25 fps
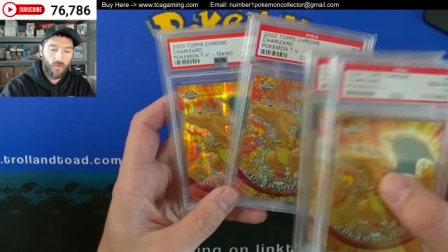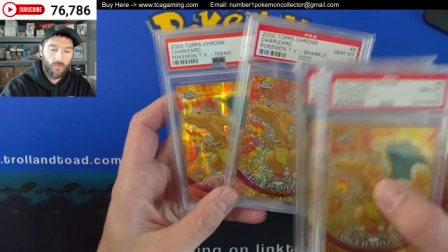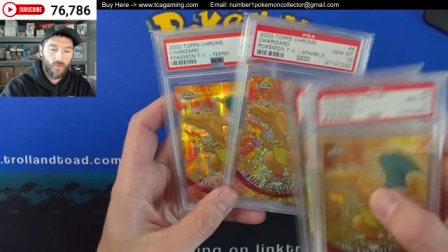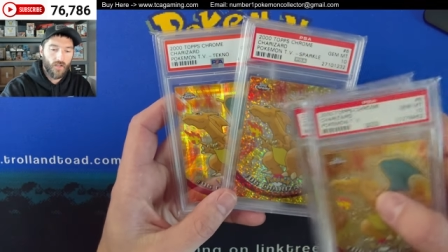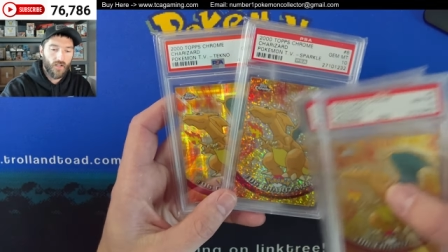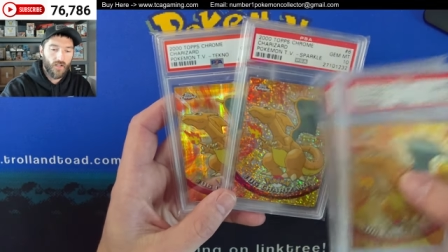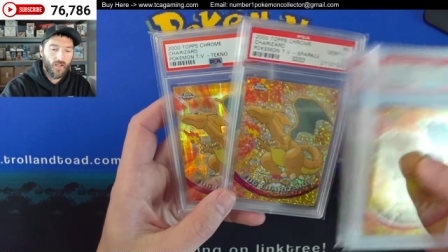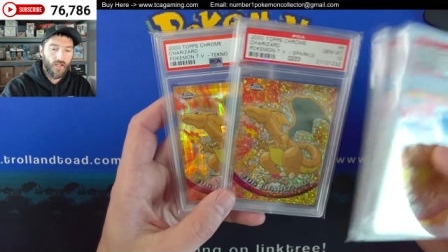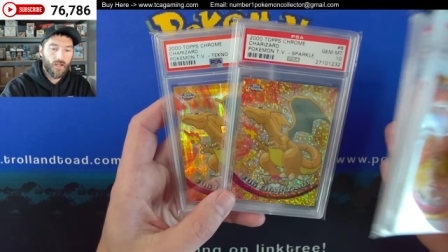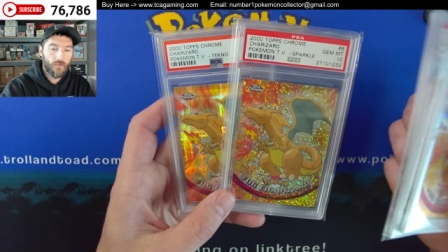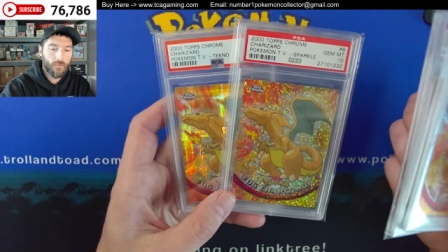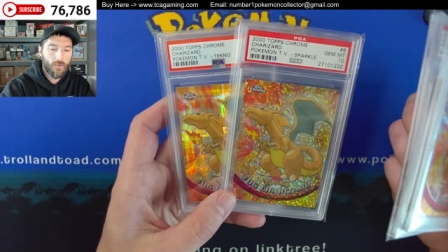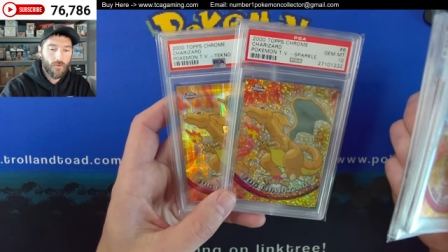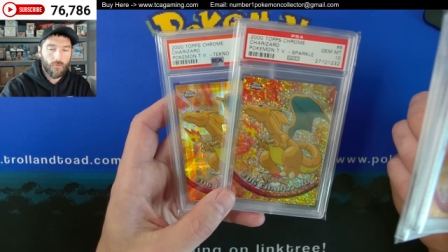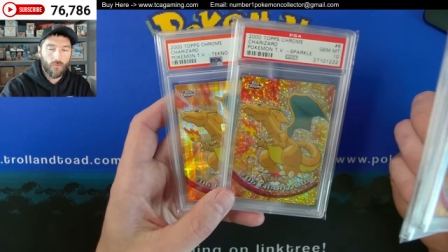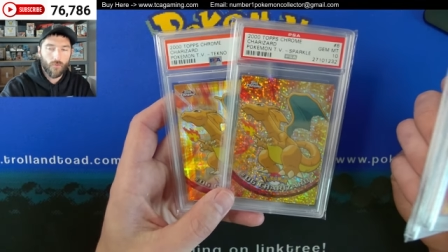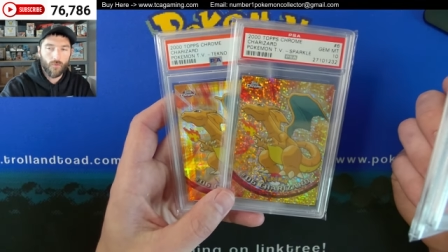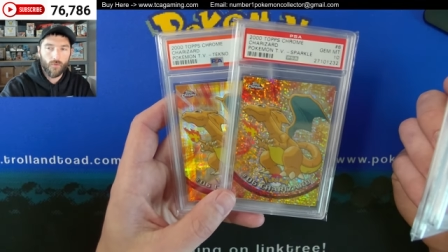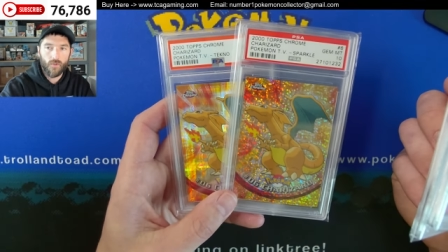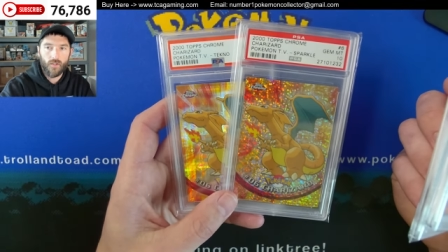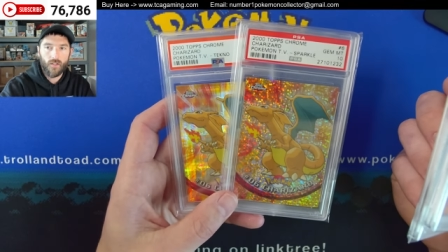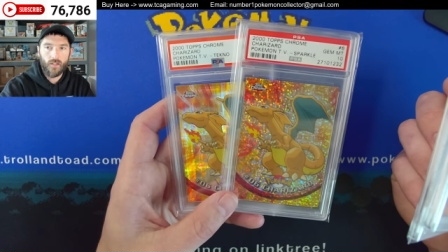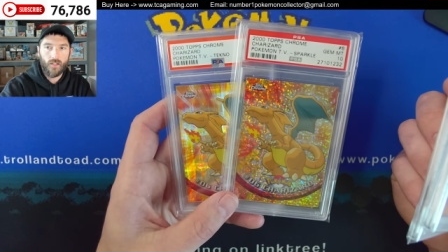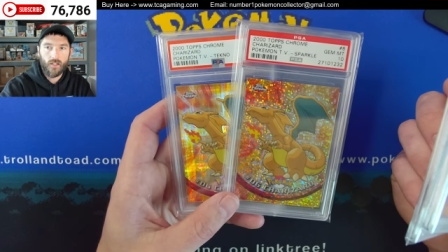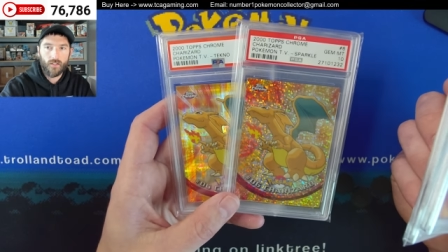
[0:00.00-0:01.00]
But a lot of people
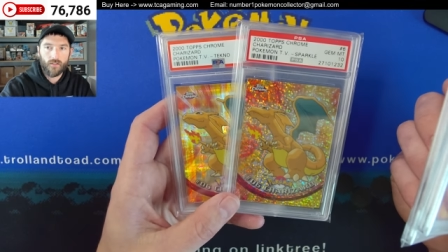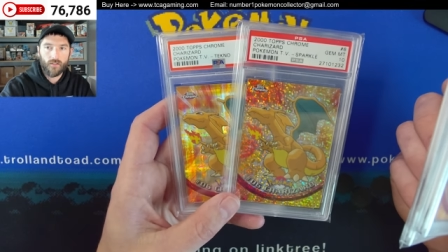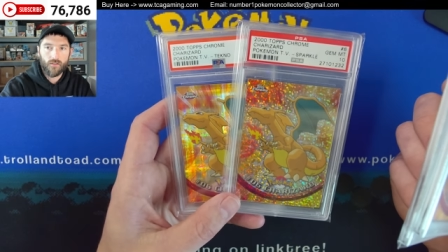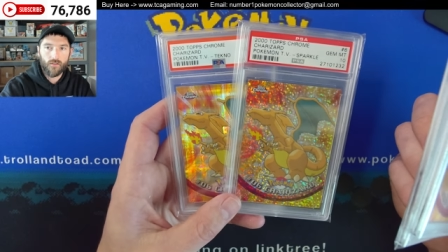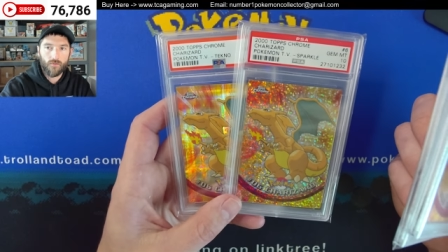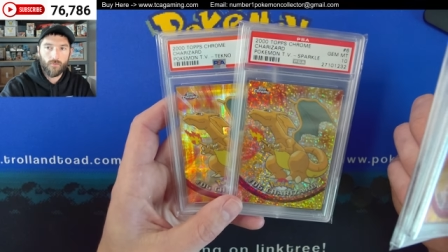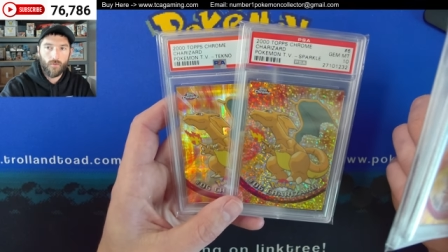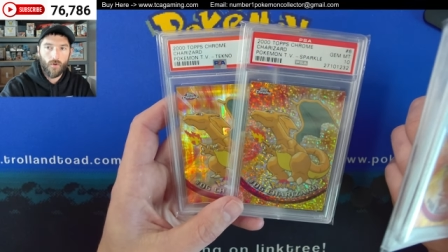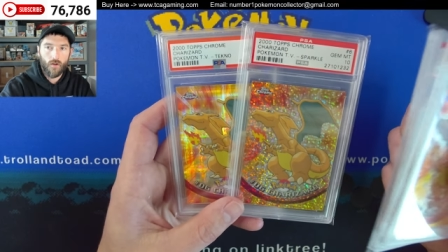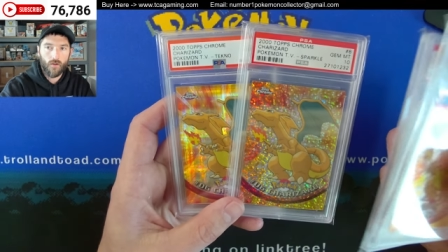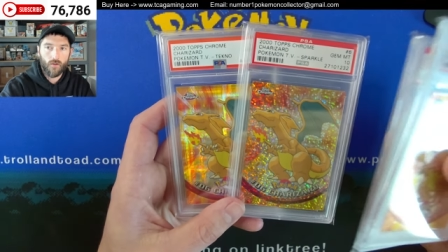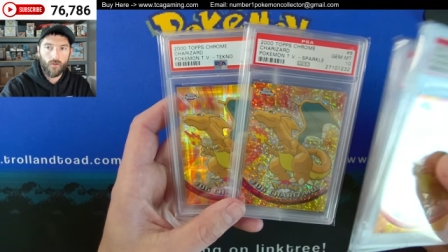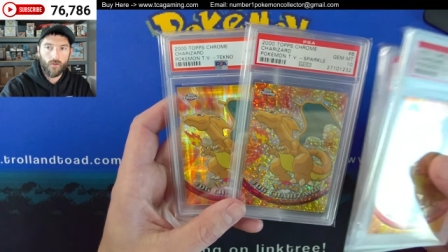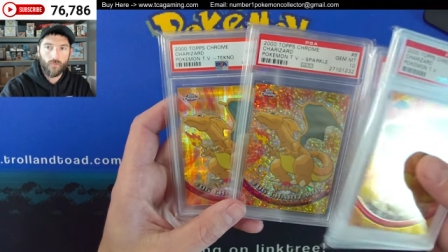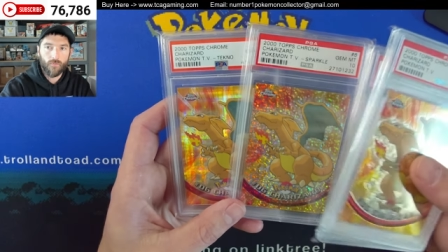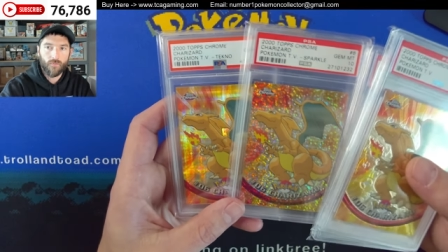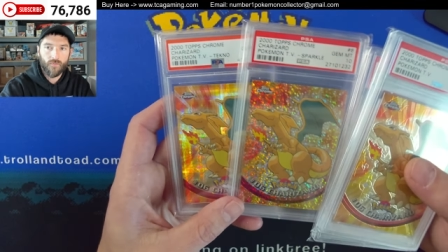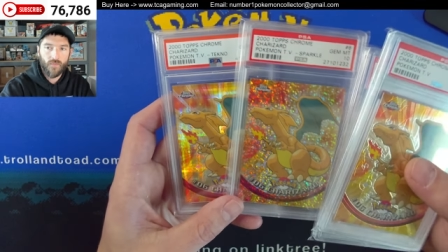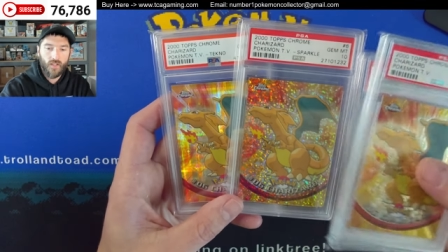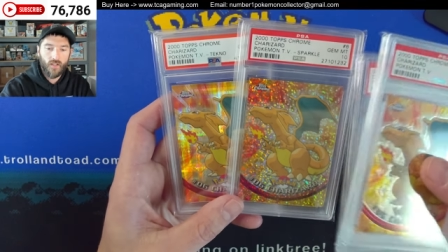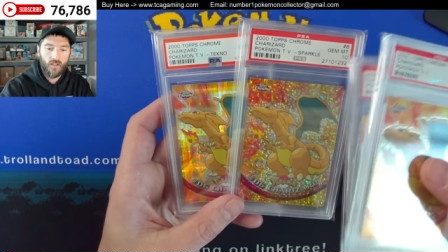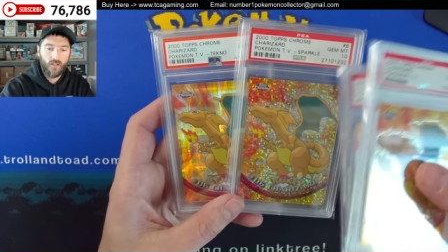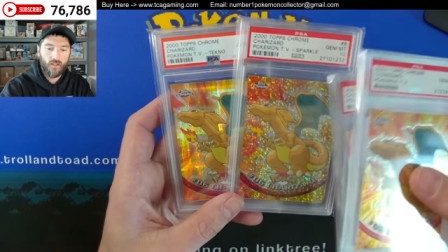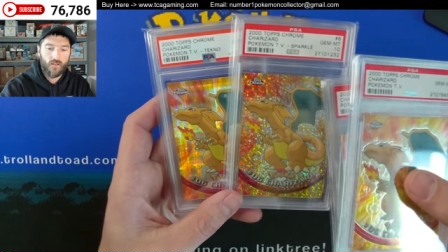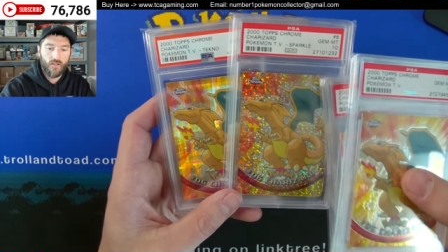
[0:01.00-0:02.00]
really like the Sparkle.
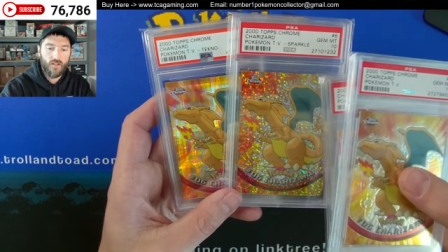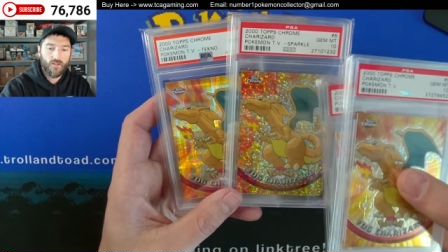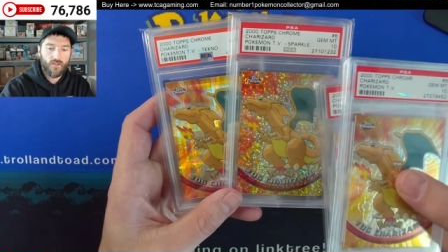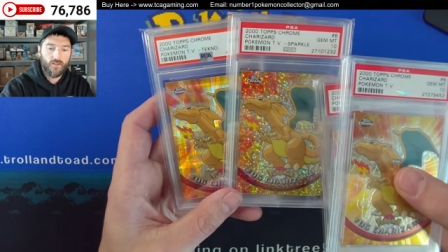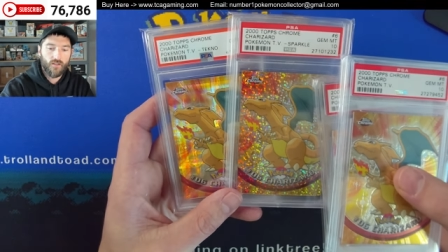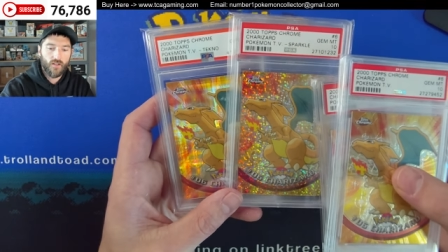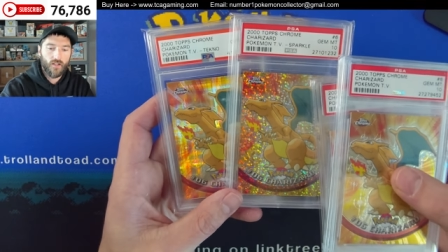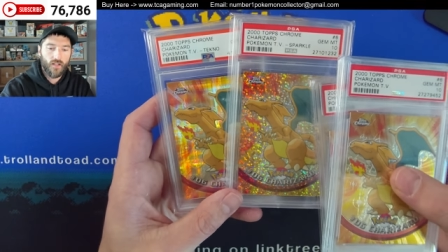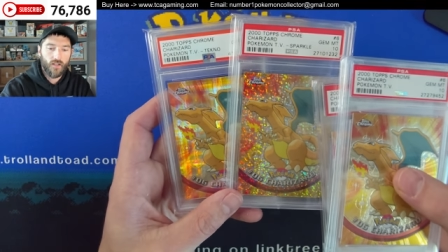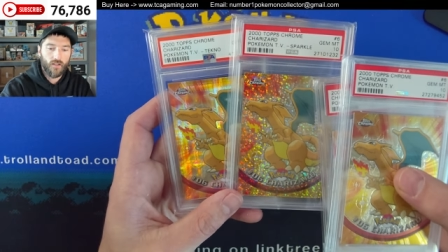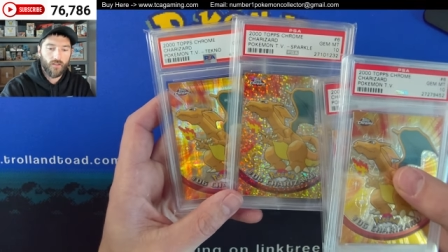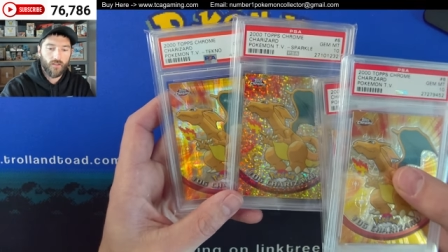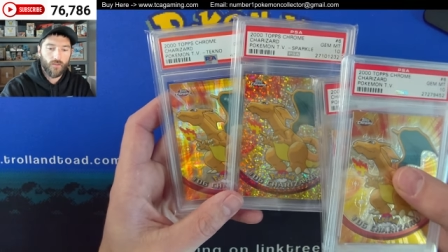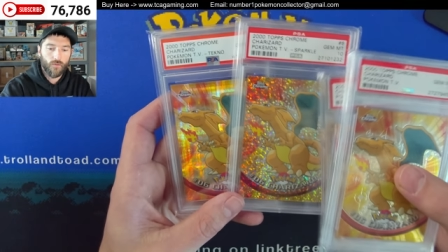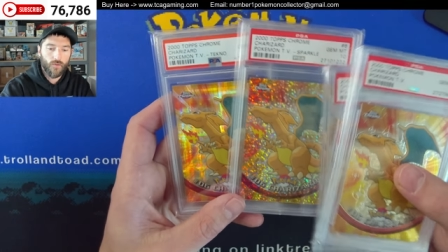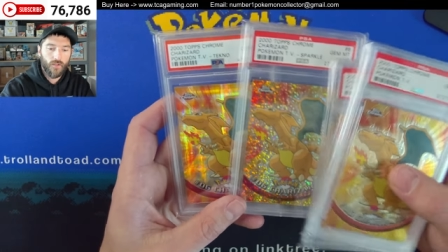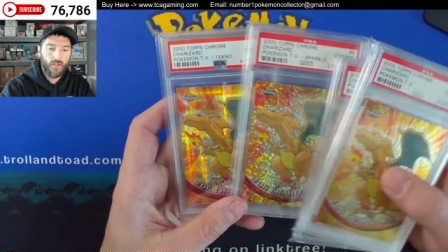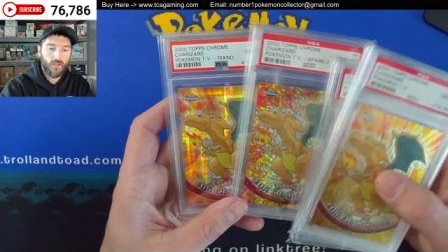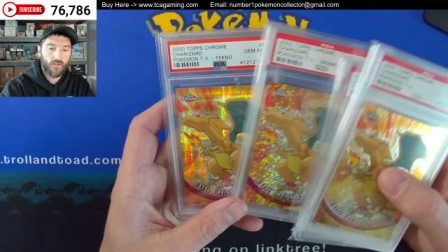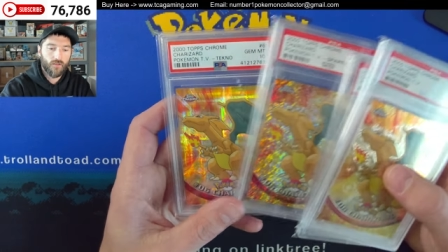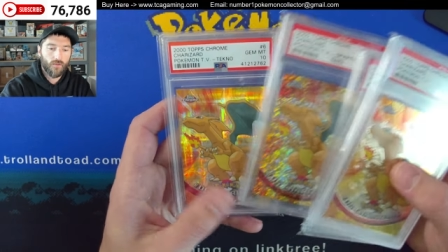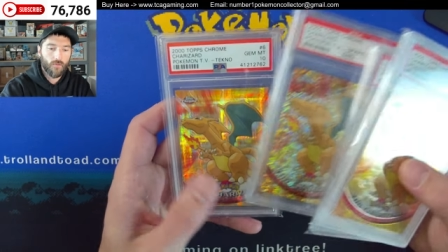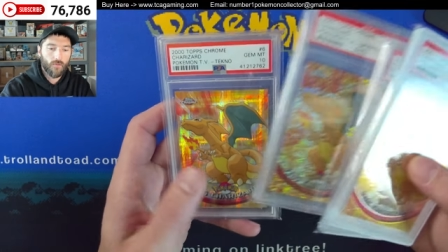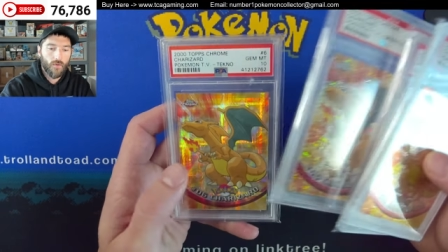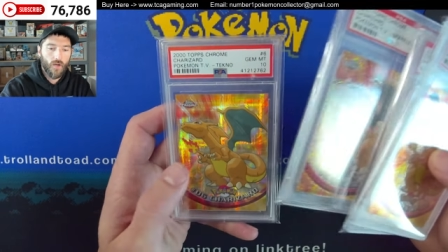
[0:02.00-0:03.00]
These you get
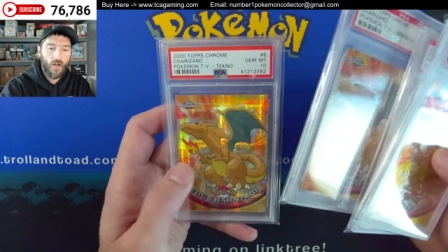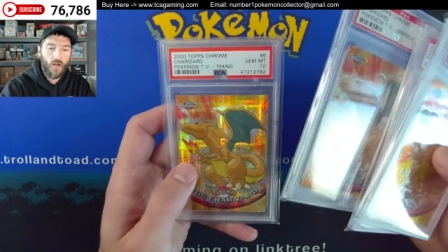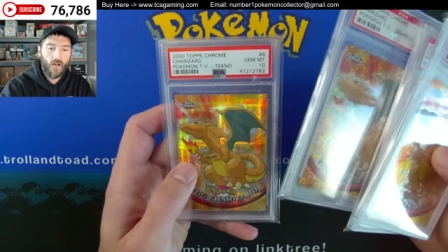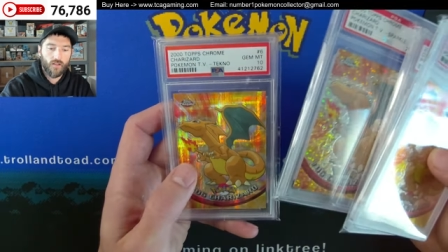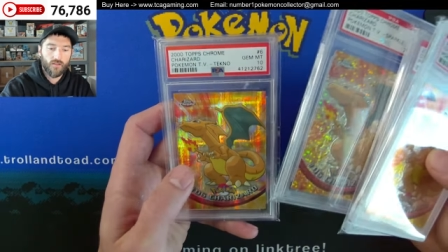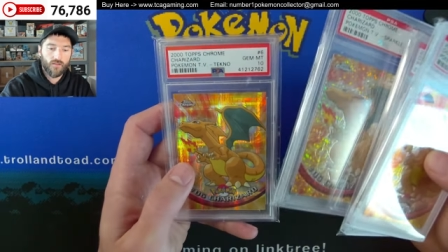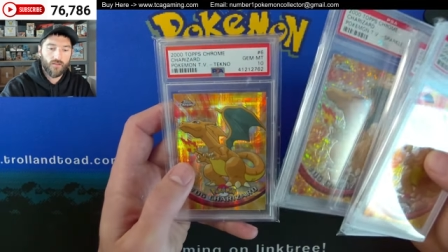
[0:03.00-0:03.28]
3 to a box,